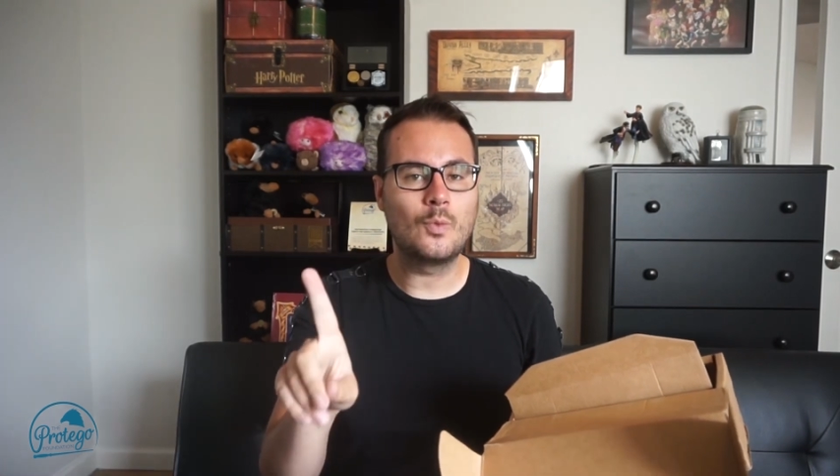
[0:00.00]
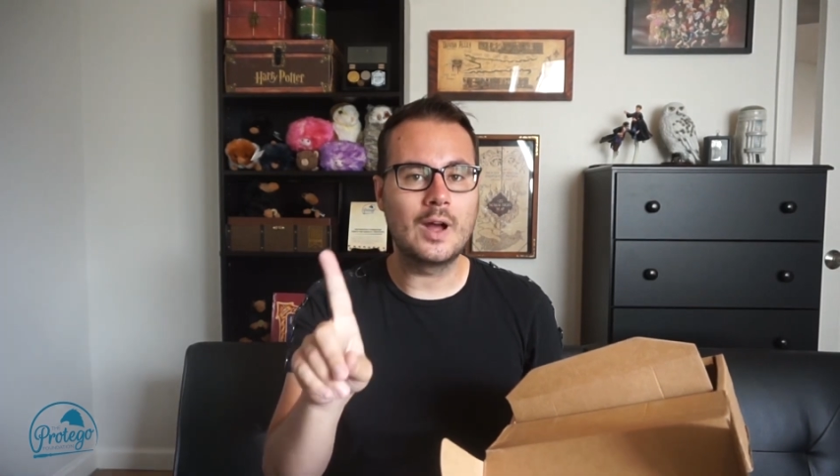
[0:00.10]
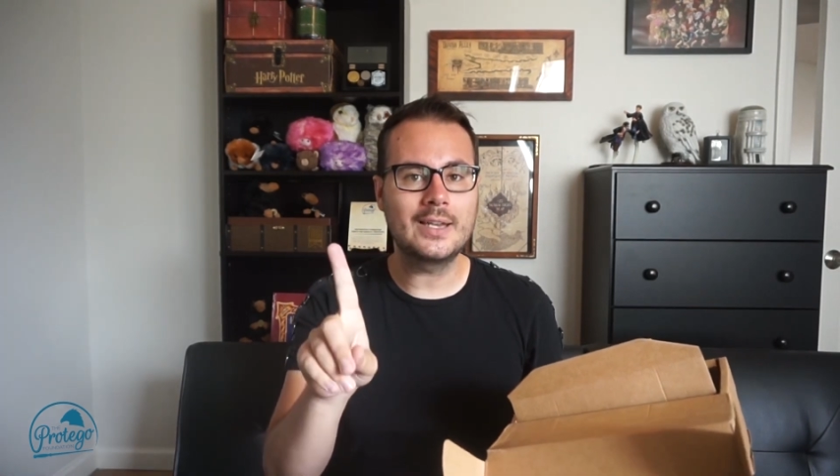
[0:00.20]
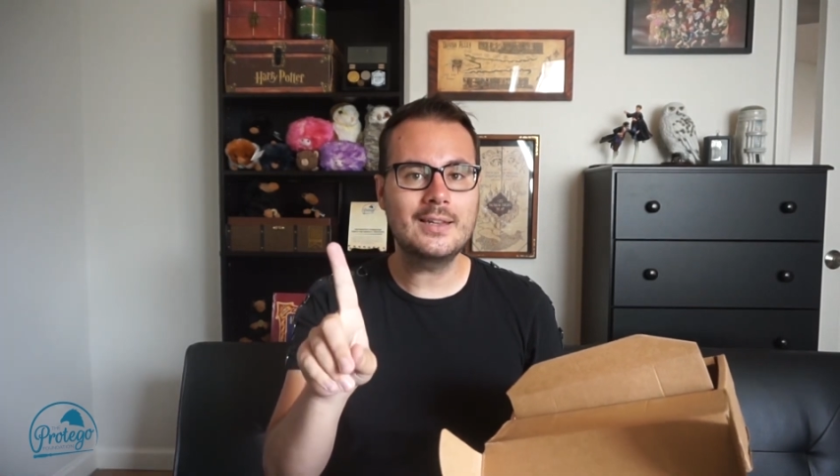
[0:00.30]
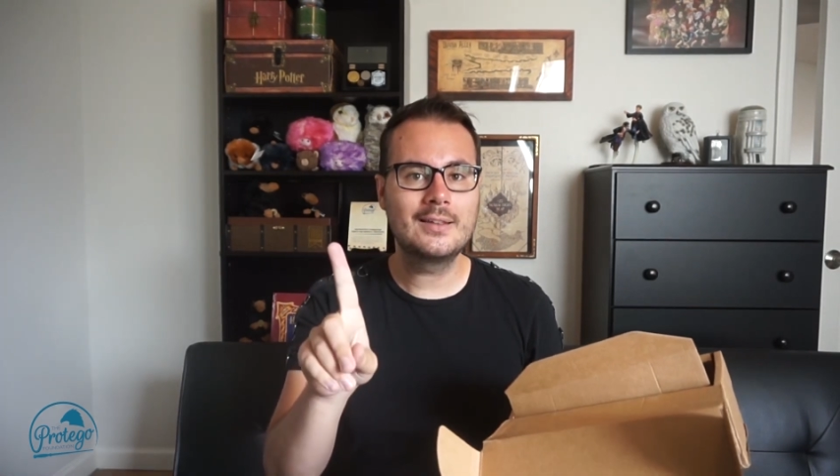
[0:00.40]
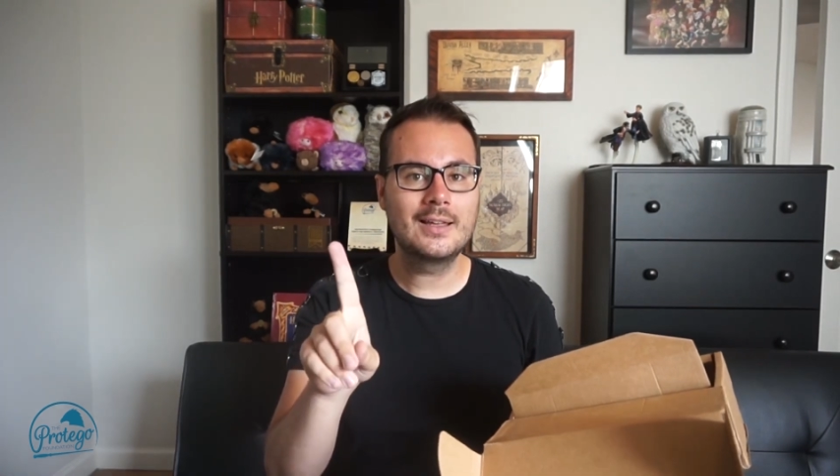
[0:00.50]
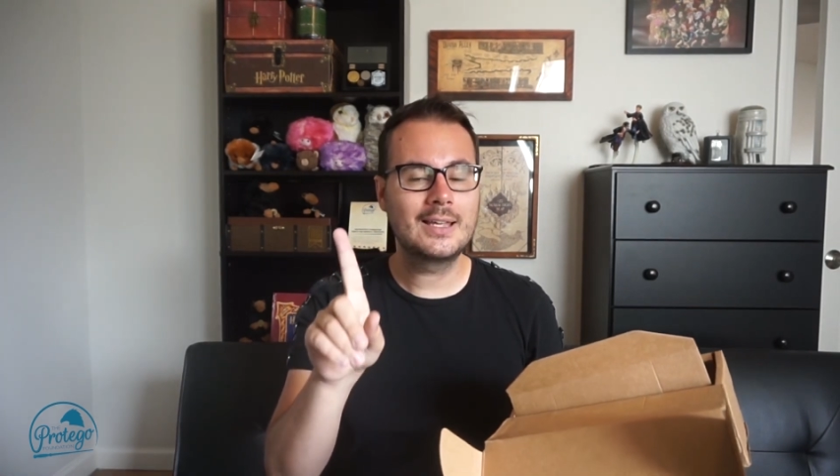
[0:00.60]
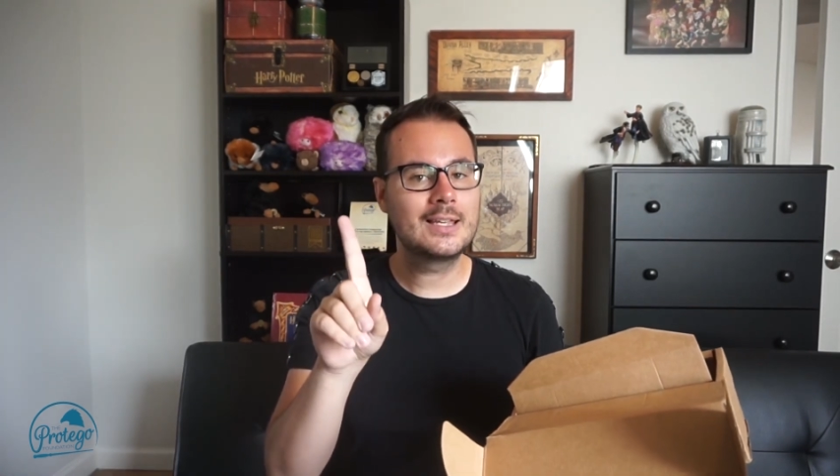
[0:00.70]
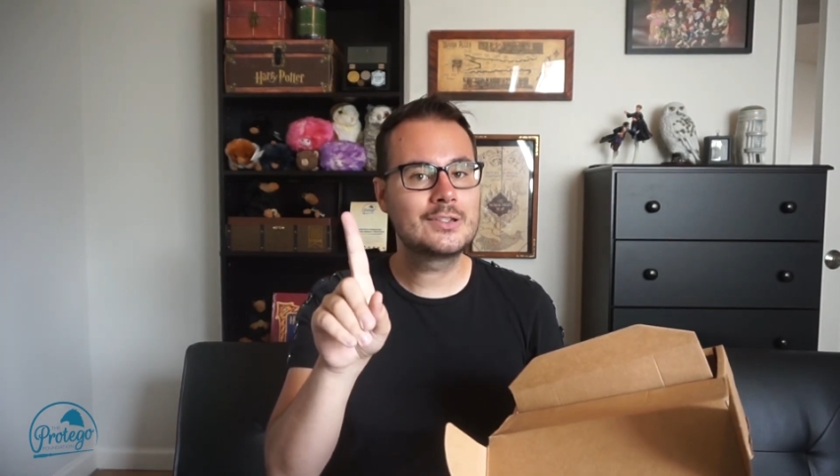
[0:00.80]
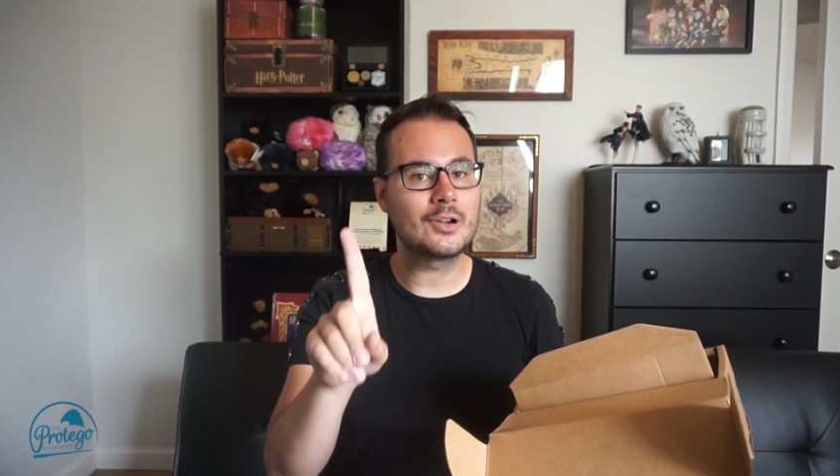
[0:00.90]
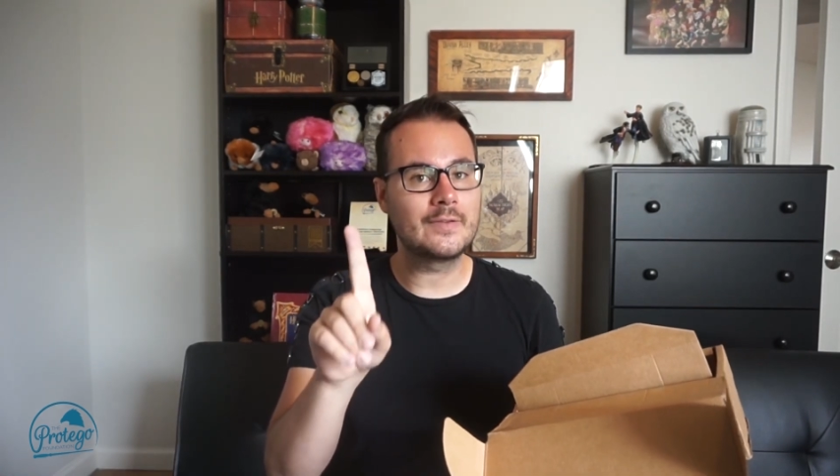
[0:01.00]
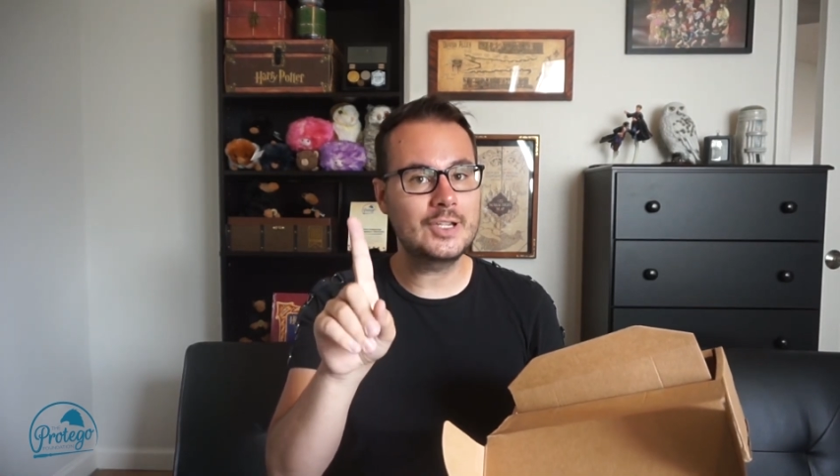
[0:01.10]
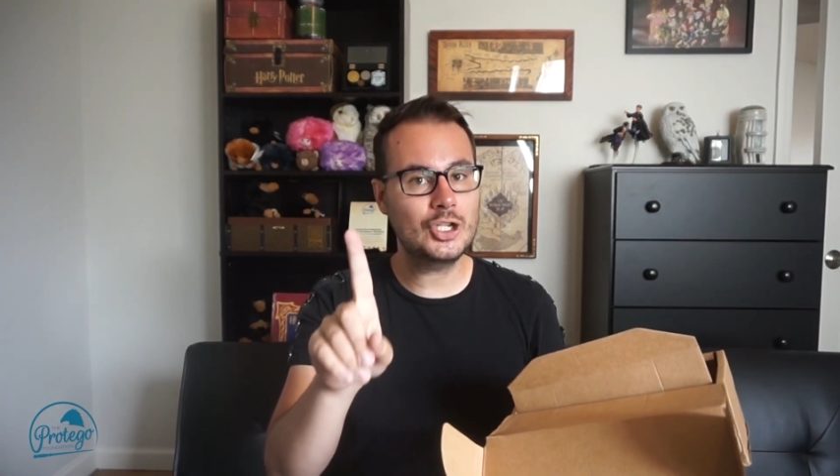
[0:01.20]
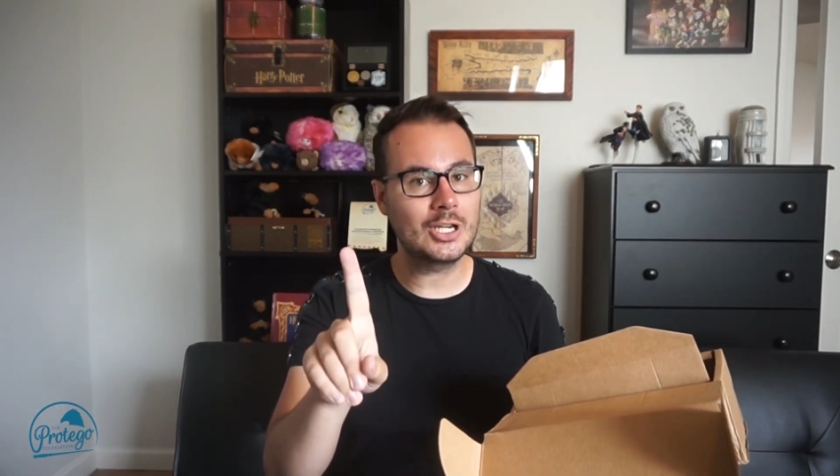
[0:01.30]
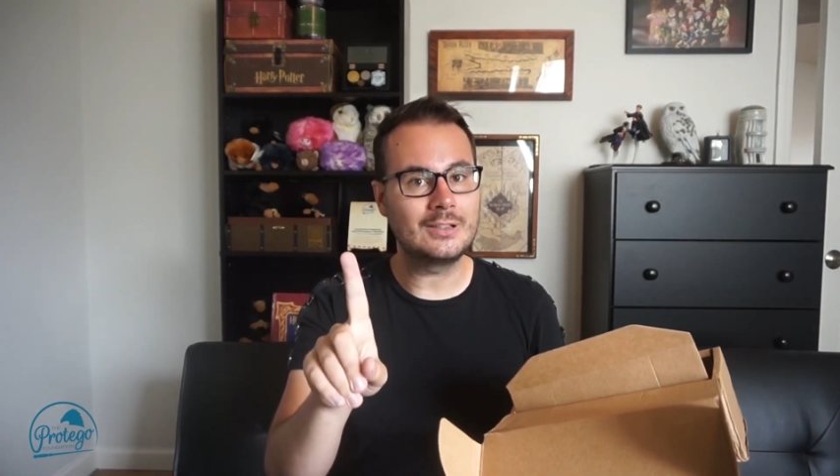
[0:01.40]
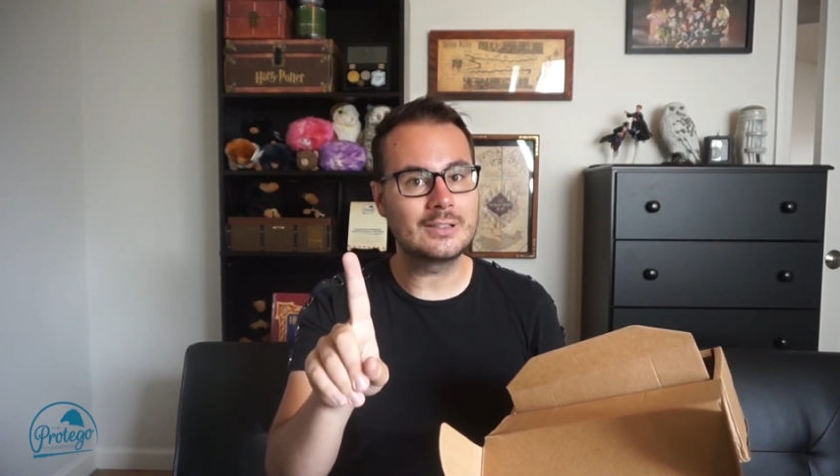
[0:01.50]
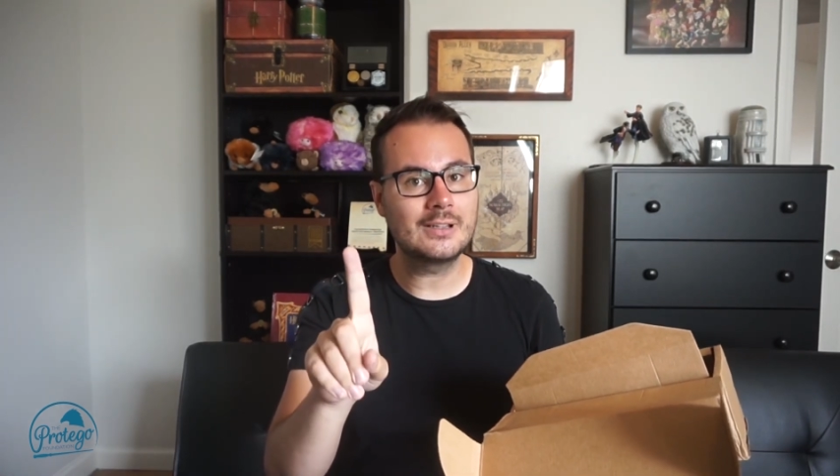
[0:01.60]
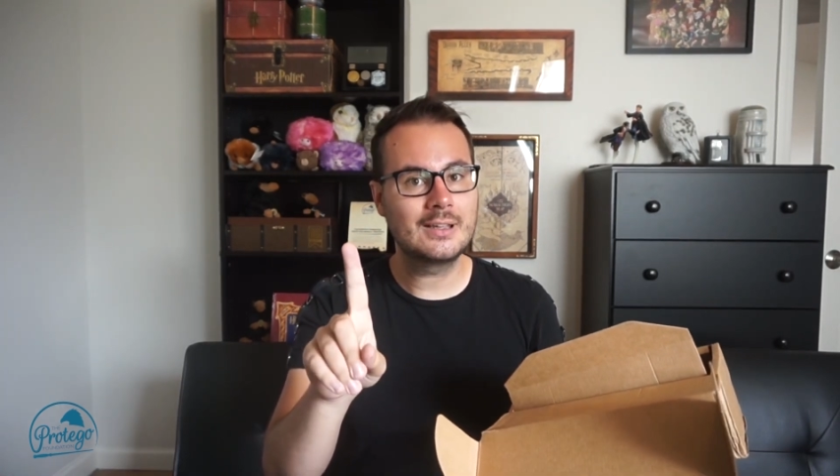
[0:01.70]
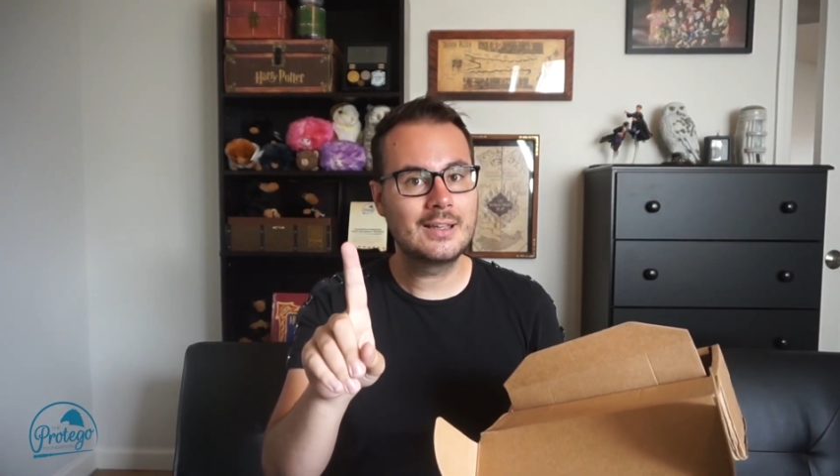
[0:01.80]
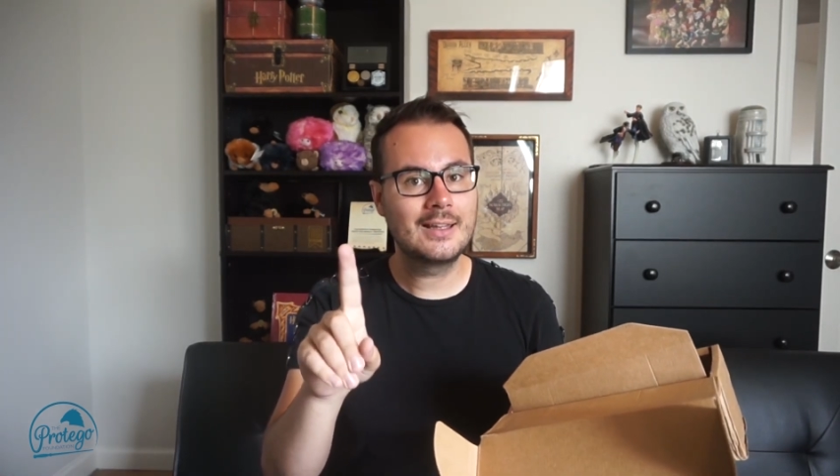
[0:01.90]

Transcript: One, serve it chilled.